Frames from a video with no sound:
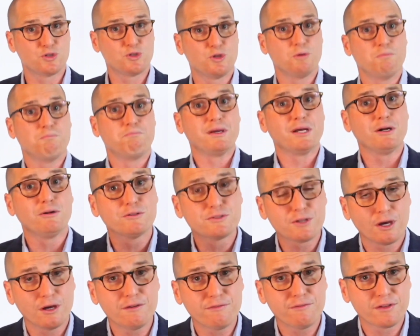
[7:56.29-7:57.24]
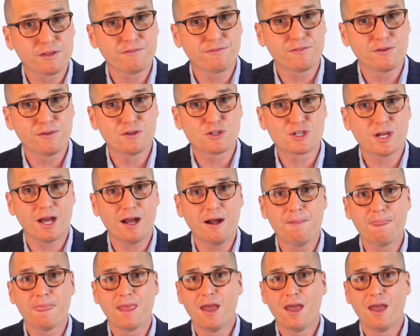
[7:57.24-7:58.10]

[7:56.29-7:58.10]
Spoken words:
to build on for the future,